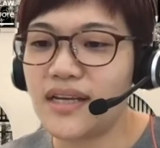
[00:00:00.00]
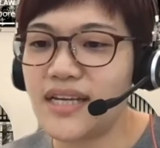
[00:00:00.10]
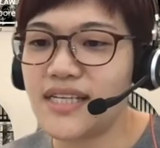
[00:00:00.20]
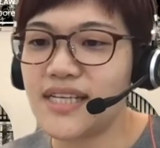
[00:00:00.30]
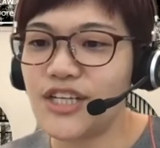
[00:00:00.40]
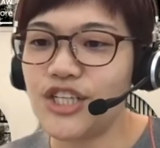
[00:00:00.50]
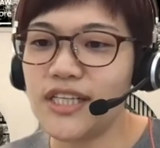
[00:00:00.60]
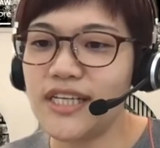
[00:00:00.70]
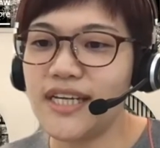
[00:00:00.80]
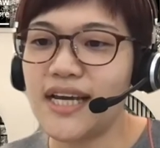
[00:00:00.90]

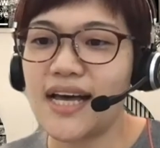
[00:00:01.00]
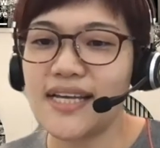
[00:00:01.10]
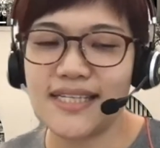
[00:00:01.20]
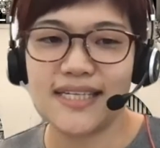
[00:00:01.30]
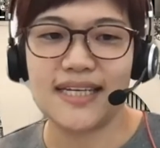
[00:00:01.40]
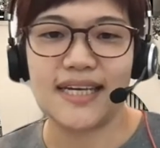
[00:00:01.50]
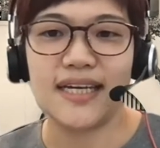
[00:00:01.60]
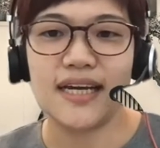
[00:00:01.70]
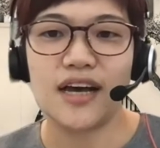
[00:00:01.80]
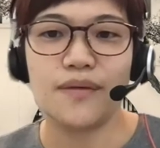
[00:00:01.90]
essentially
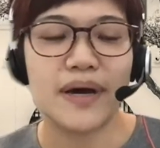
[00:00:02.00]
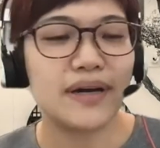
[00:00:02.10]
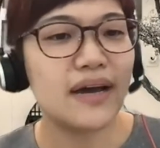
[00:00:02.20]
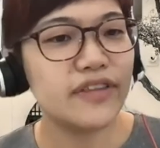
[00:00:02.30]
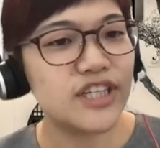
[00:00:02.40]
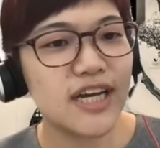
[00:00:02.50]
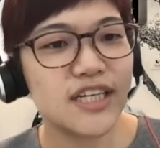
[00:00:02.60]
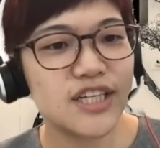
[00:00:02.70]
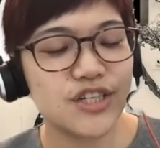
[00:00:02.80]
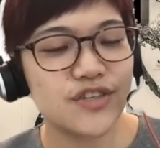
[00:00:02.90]
asking about how the
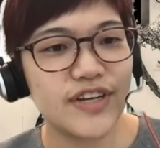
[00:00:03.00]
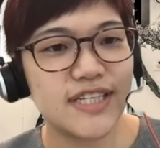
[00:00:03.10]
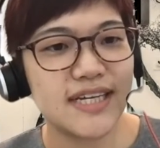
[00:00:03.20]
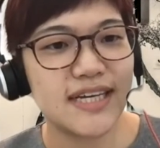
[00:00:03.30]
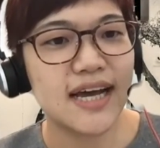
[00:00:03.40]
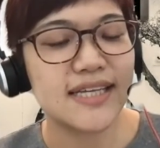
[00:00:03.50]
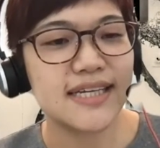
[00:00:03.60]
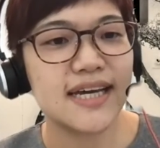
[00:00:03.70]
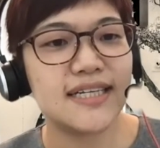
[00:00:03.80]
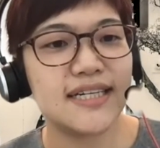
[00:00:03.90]
challenges facing
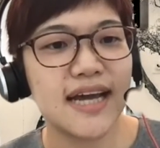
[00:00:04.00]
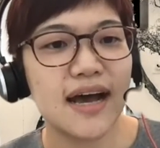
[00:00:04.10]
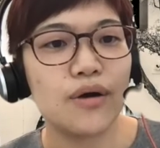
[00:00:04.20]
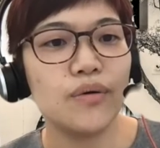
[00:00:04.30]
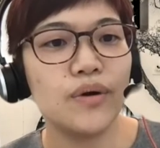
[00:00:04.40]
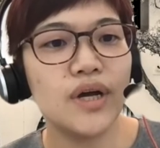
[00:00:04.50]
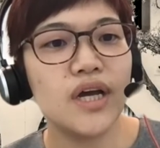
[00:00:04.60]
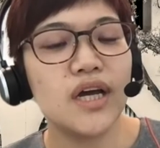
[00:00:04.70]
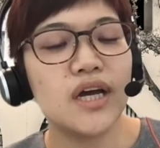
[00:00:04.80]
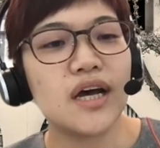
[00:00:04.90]
ASEAN now,
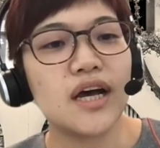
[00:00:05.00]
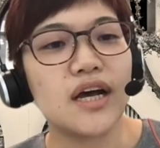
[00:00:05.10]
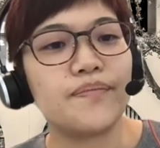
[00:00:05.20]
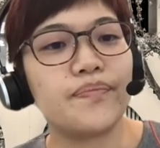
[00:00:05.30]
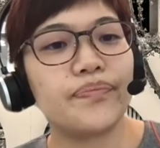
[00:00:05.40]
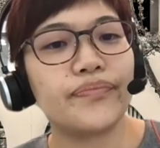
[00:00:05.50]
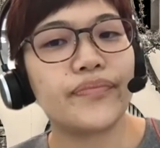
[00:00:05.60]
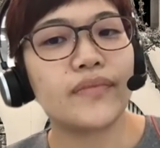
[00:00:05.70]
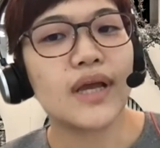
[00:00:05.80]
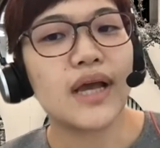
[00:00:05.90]

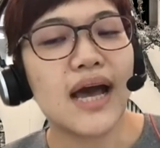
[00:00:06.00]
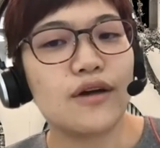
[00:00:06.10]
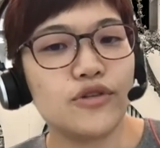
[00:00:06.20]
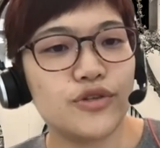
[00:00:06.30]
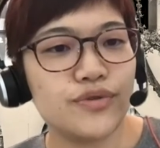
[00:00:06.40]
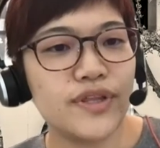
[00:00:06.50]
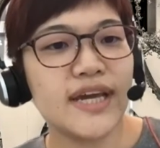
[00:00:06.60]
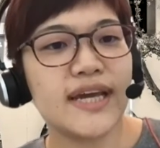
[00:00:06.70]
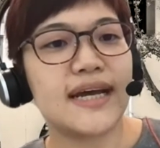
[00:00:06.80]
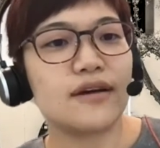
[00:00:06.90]
how do
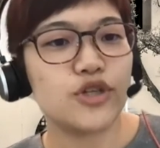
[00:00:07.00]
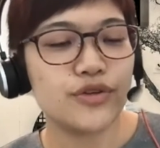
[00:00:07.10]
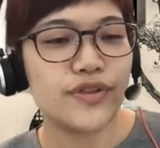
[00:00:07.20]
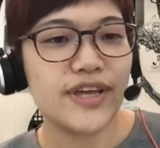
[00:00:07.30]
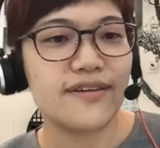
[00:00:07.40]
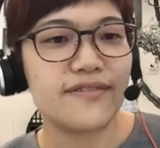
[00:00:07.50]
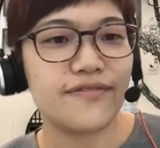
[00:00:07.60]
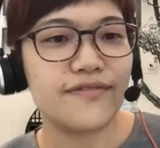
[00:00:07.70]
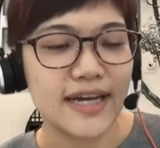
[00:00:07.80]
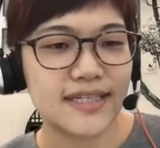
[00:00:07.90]
they and how should they
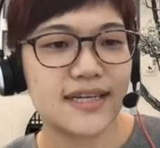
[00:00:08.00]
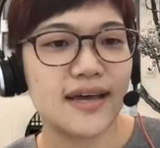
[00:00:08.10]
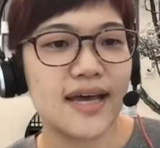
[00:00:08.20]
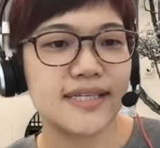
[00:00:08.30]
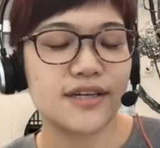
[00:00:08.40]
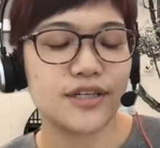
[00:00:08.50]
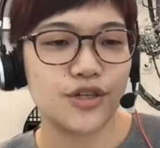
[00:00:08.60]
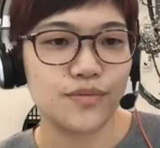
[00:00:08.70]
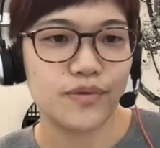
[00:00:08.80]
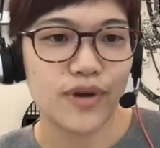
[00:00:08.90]
affect ASEAN
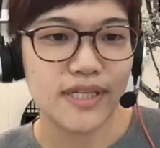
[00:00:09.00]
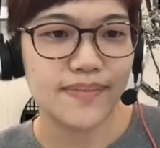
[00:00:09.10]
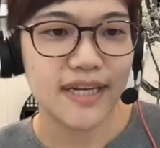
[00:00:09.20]
human rights